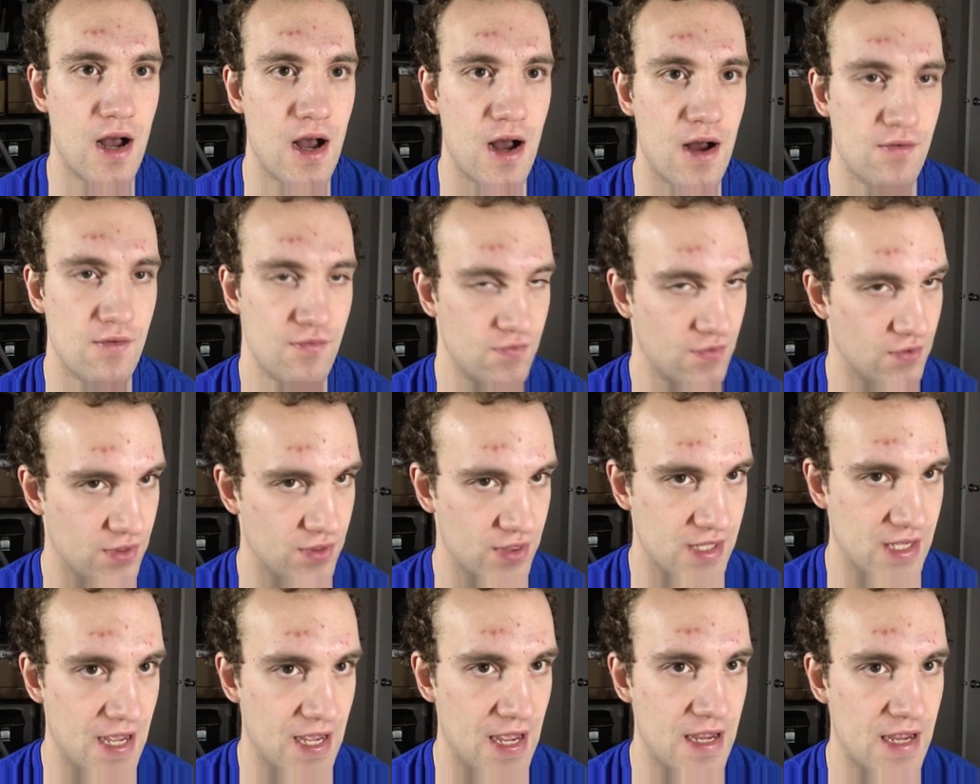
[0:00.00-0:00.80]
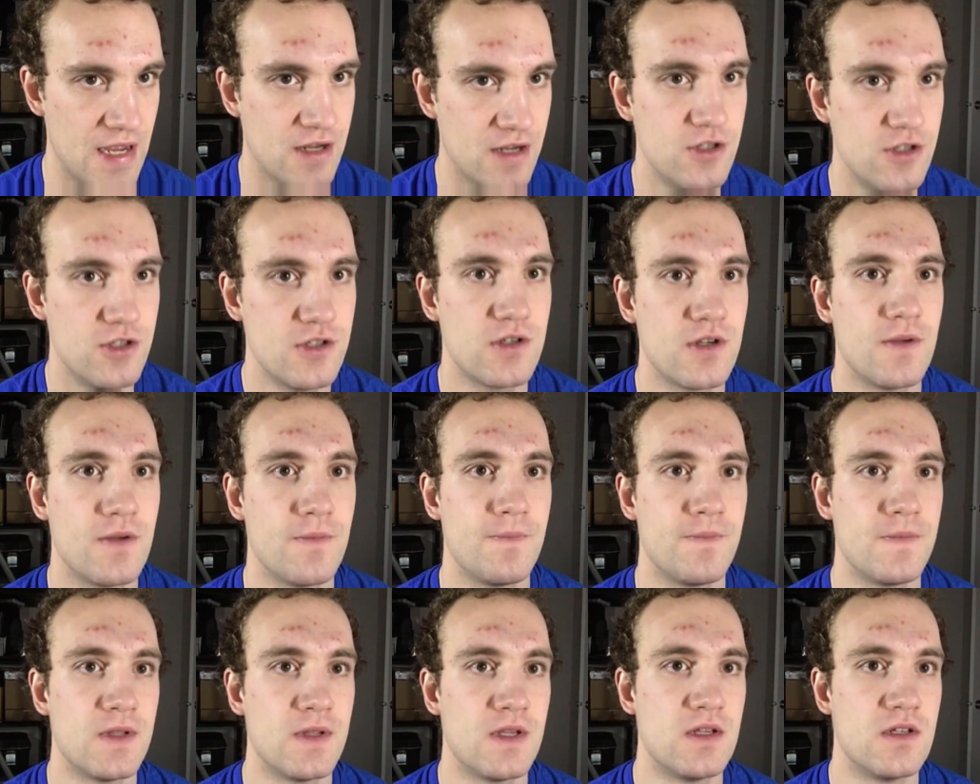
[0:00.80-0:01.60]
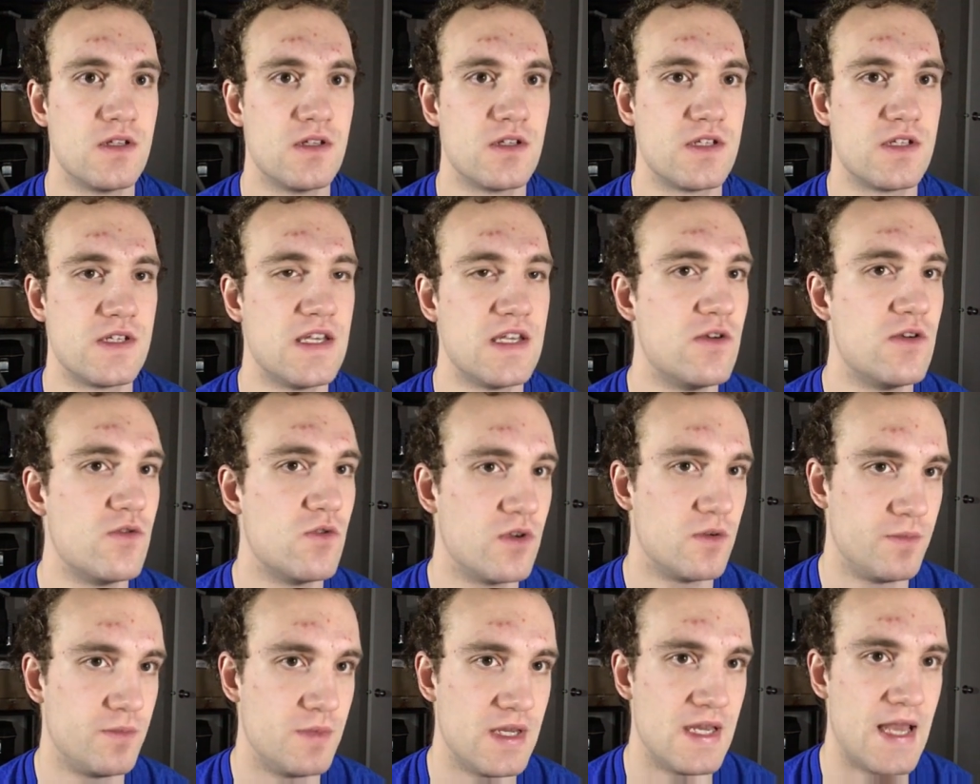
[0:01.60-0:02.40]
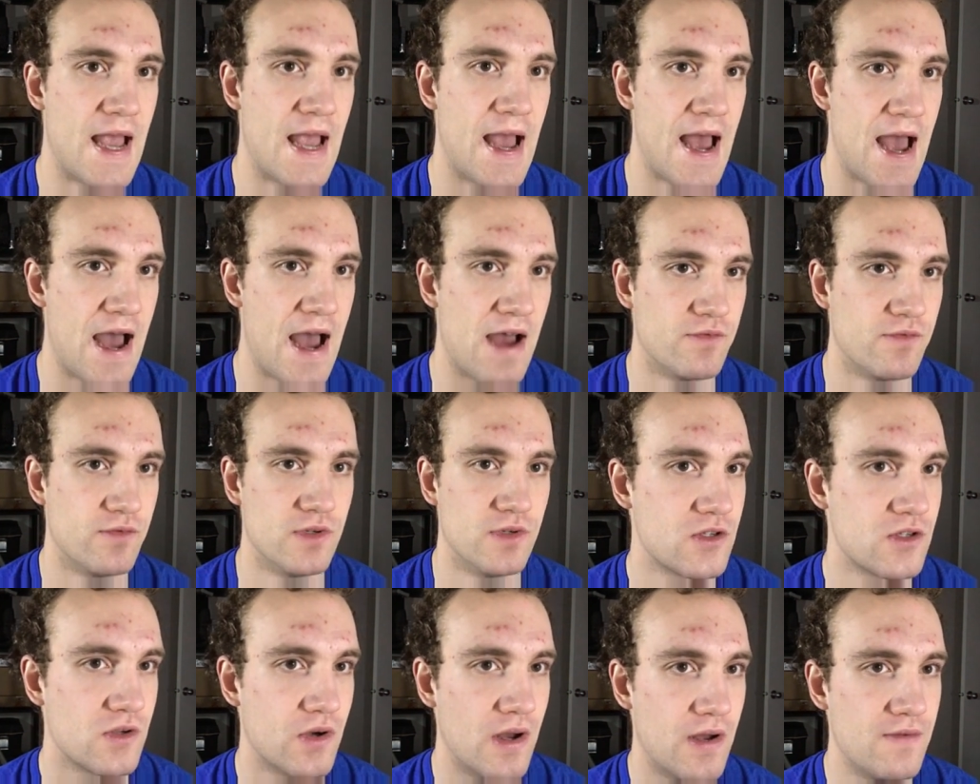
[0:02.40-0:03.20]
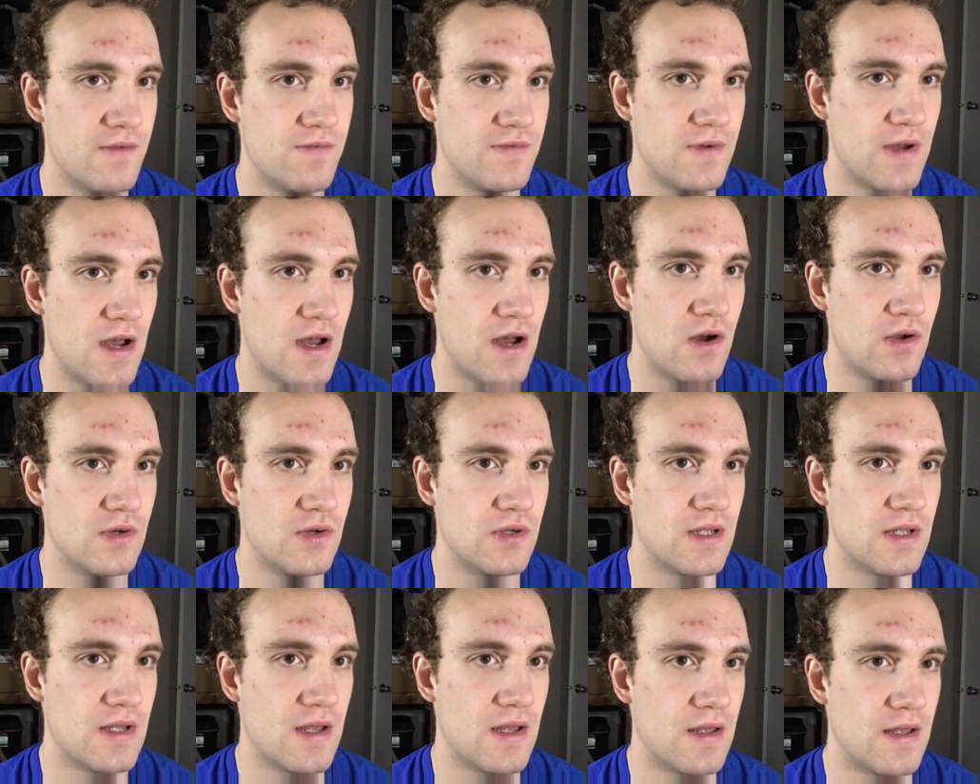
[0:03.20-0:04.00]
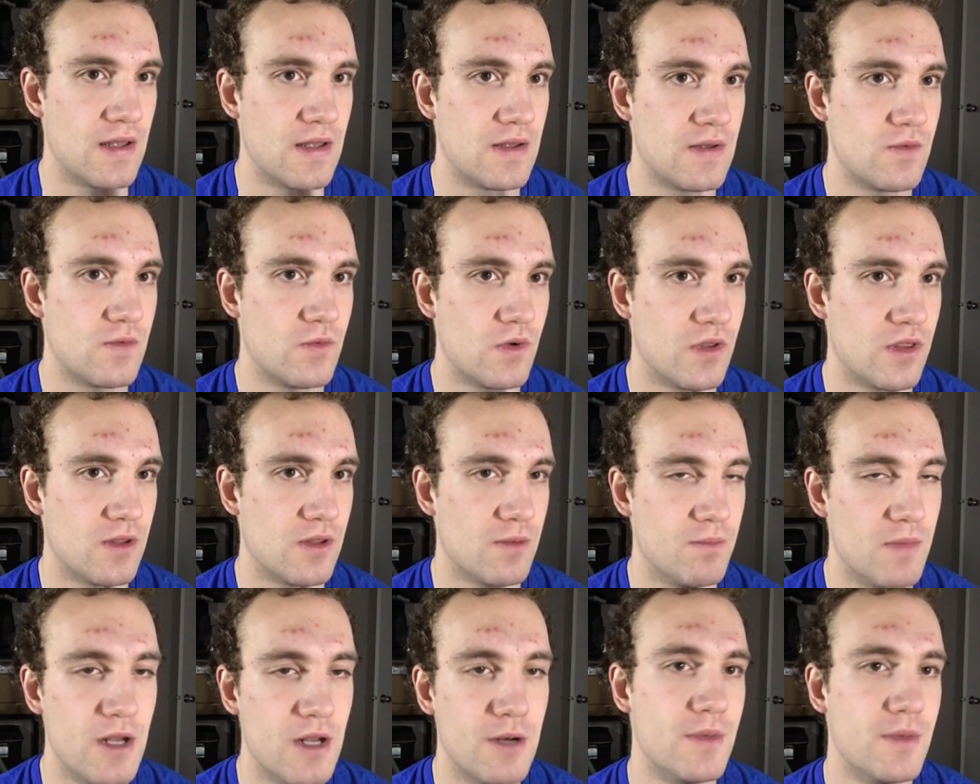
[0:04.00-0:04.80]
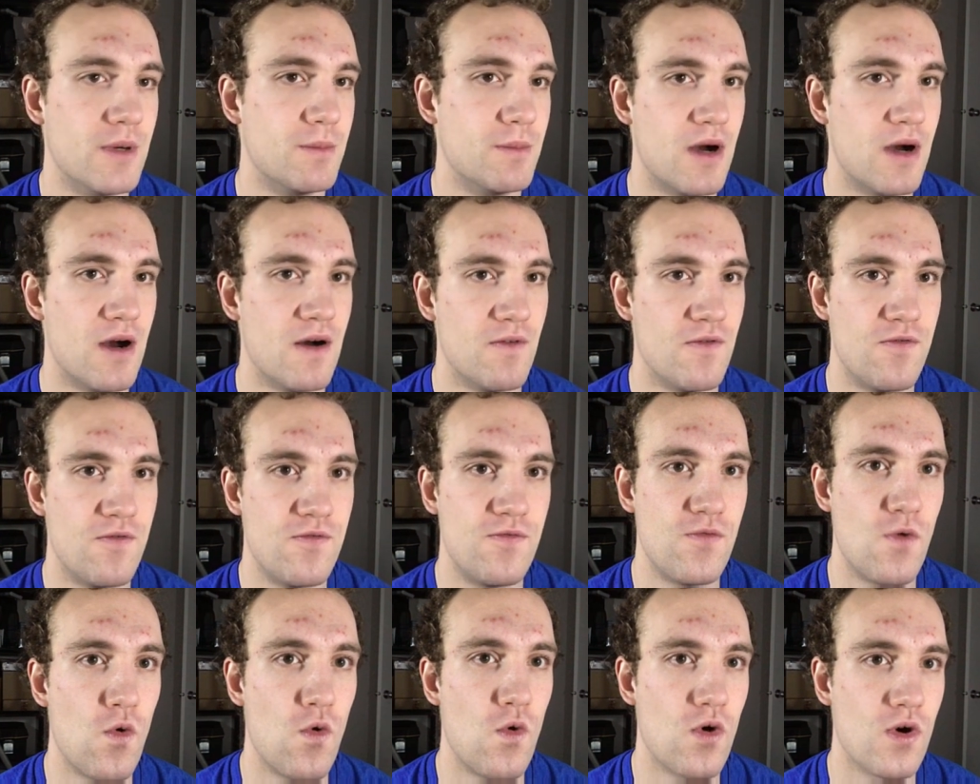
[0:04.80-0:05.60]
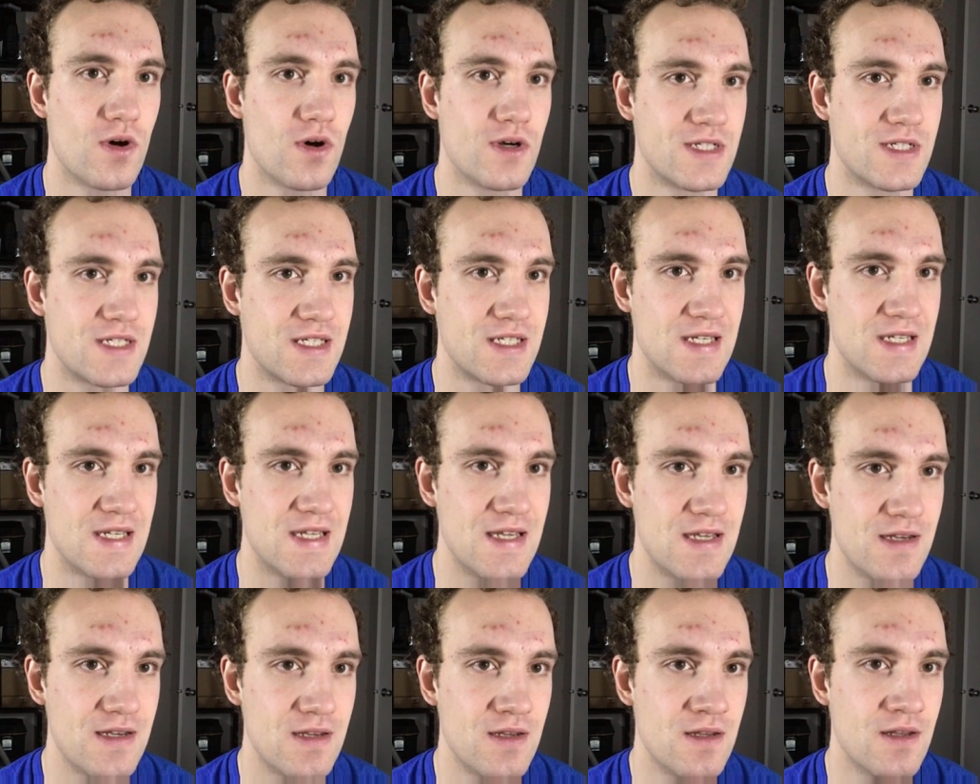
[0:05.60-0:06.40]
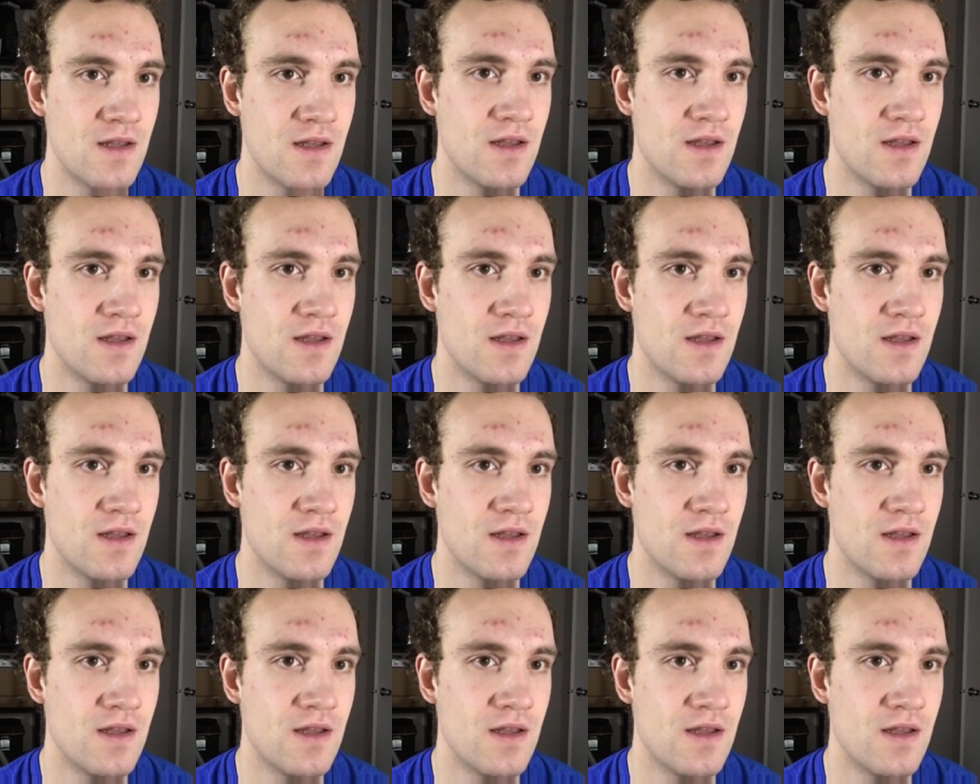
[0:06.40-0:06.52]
for the age. C would be average. So I found with a minimum of 4C,